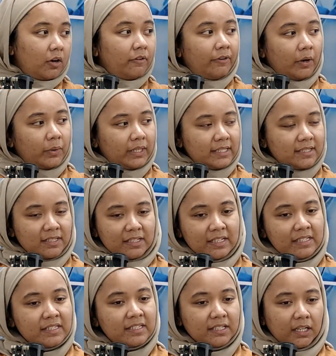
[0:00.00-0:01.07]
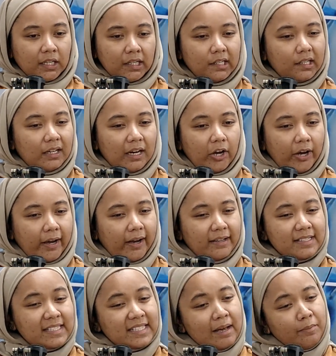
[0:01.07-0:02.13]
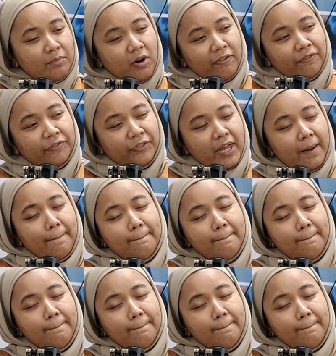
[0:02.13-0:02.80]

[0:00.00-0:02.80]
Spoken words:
listeners, some of them